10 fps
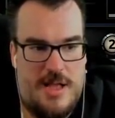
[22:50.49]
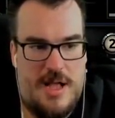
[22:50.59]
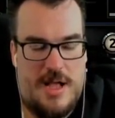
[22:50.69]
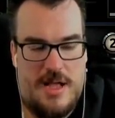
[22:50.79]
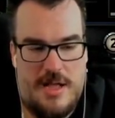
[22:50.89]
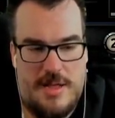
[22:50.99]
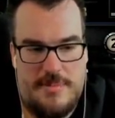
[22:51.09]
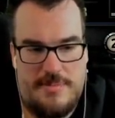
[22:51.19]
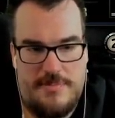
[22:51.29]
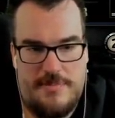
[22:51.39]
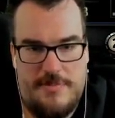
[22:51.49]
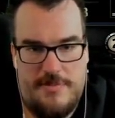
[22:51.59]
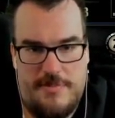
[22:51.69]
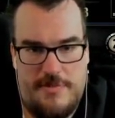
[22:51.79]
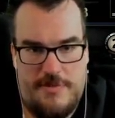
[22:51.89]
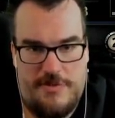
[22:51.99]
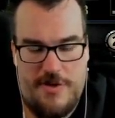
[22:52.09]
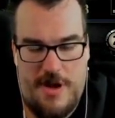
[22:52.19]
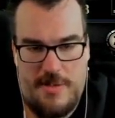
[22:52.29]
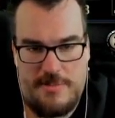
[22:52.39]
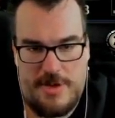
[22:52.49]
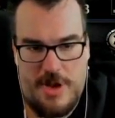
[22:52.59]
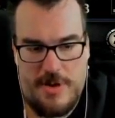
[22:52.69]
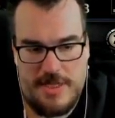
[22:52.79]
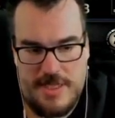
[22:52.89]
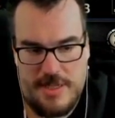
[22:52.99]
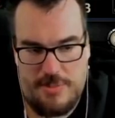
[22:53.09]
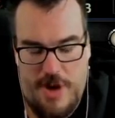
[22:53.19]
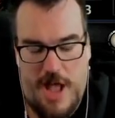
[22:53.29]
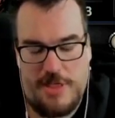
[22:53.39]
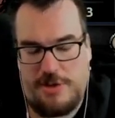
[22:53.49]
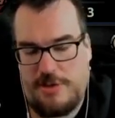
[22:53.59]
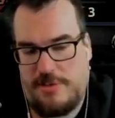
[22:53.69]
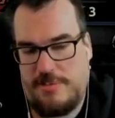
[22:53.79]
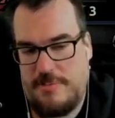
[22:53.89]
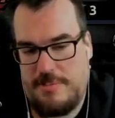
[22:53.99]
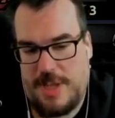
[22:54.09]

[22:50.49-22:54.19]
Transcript: um, from going to the brothel,